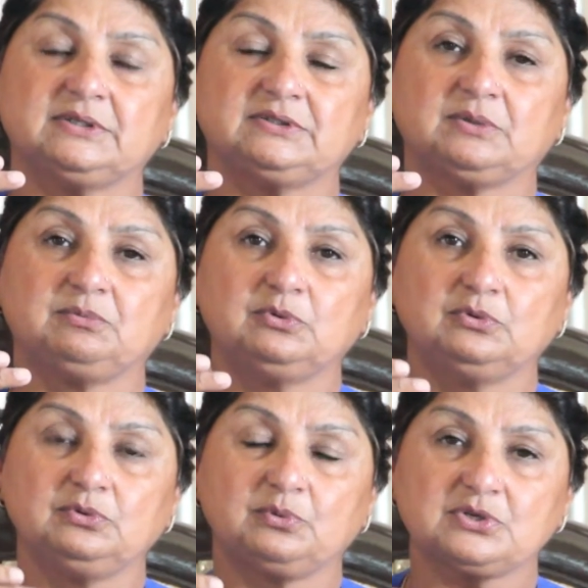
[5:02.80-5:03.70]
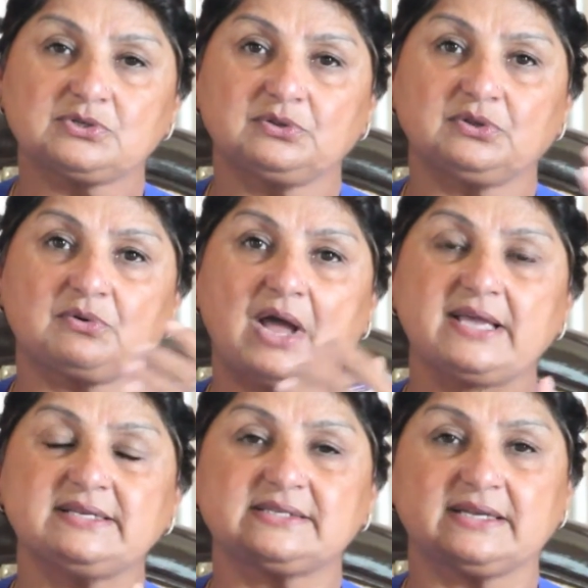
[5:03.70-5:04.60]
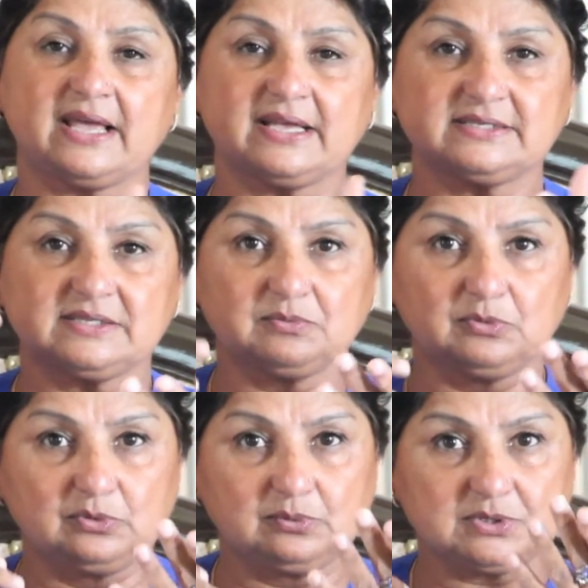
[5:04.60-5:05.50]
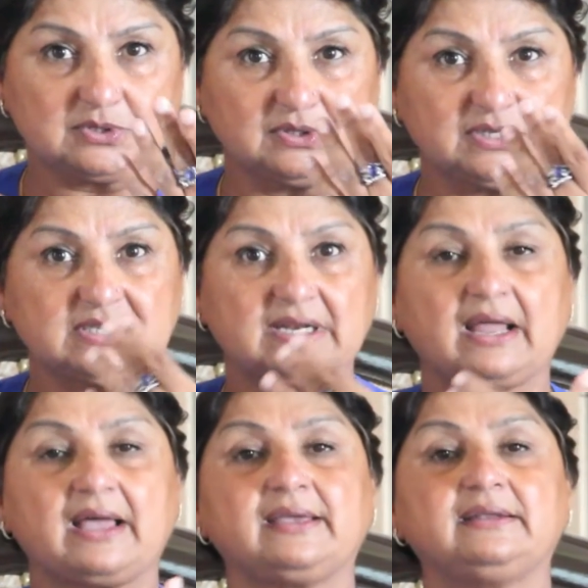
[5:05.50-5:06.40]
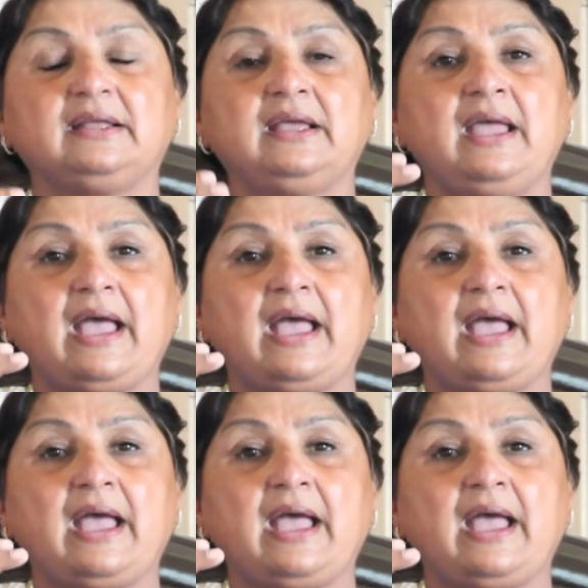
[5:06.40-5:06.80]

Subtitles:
the moon was on the rise and as the moon was on the decline,